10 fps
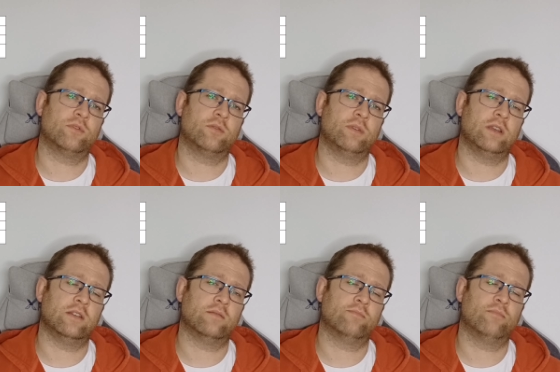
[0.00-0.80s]
to be
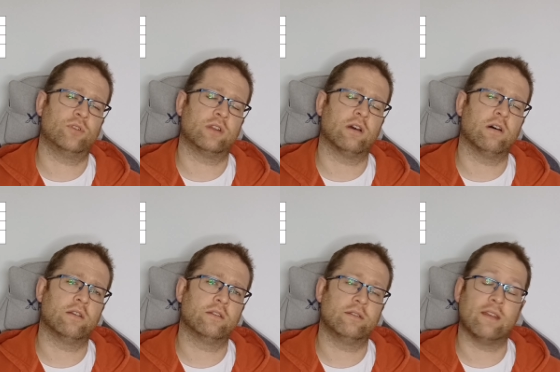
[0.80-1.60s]
his
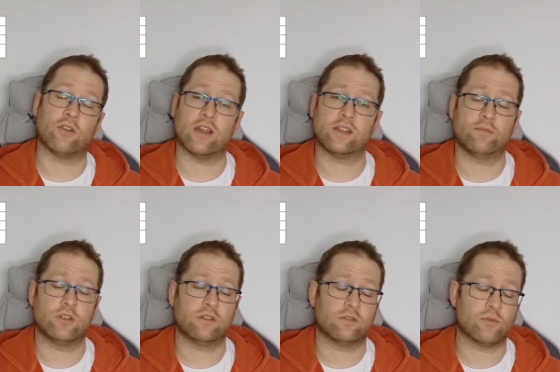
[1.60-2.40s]
bodyguard, and they've got
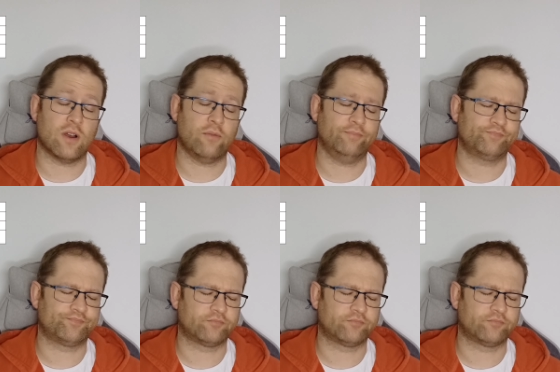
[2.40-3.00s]
SMGs as well.